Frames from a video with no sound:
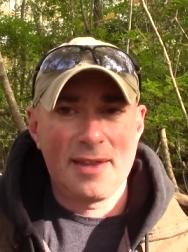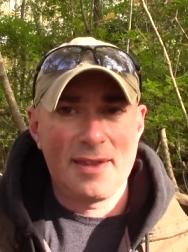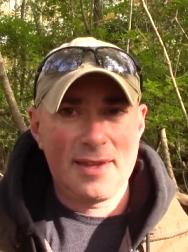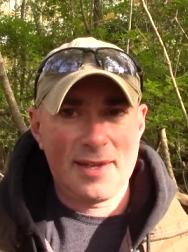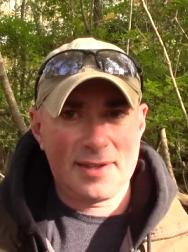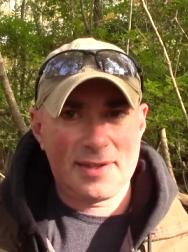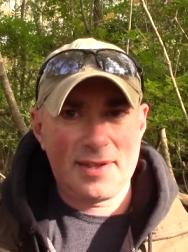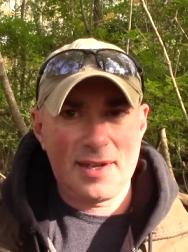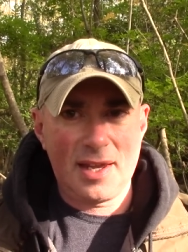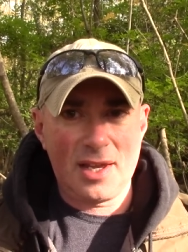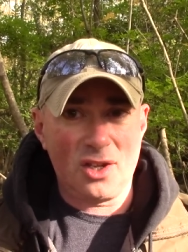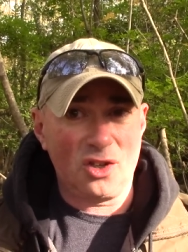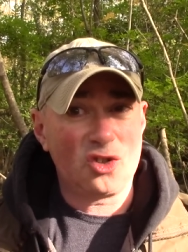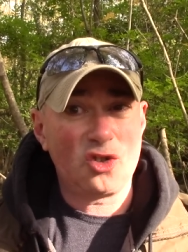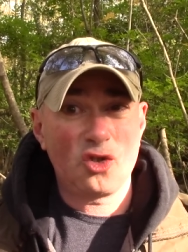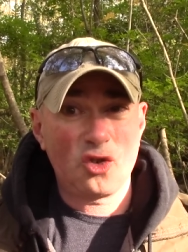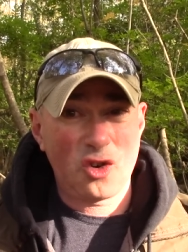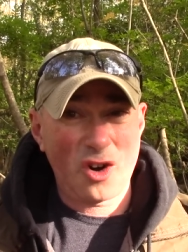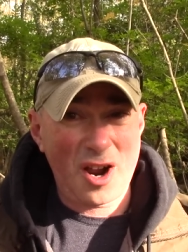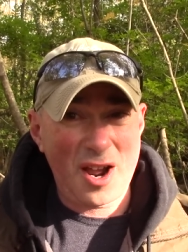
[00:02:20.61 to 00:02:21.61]
this is.
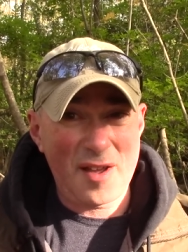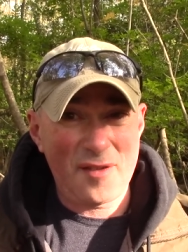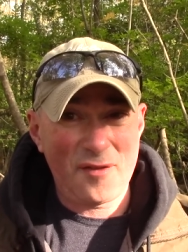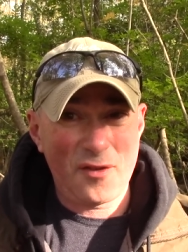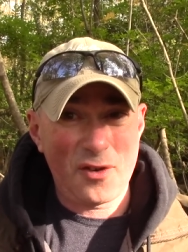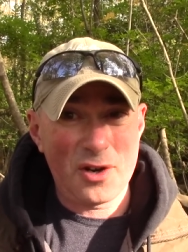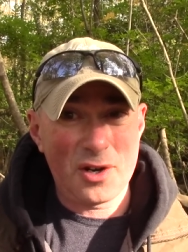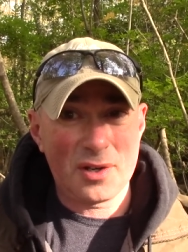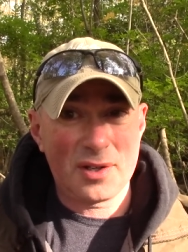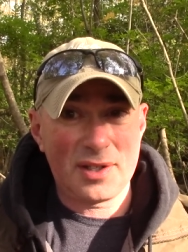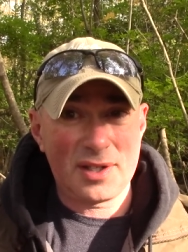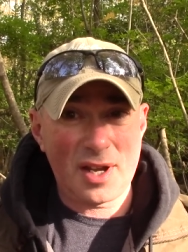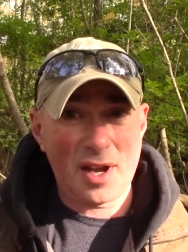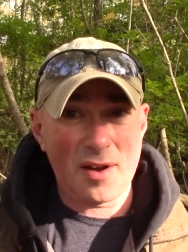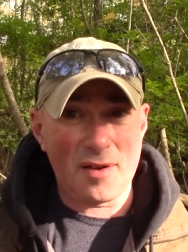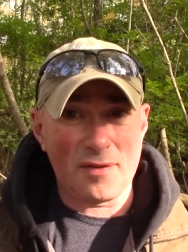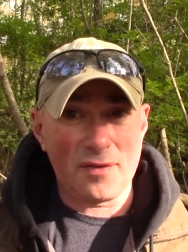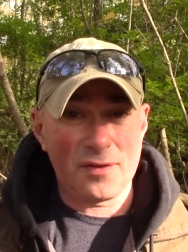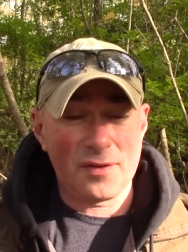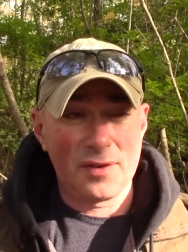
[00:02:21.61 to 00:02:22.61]
Try it for
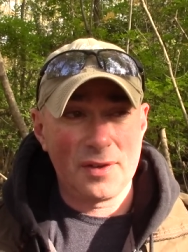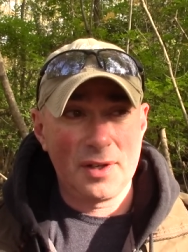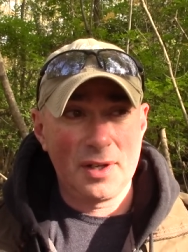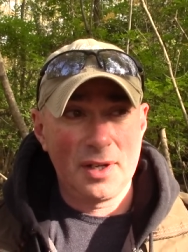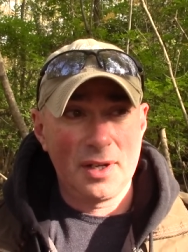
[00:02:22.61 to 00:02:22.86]
yourself.